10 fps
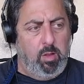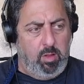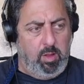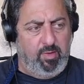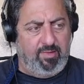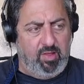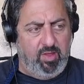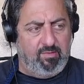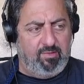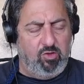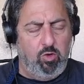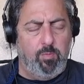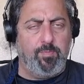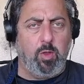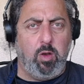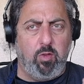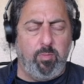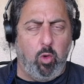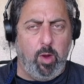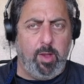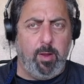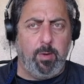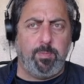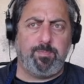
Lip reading: Let me say this too, another point here.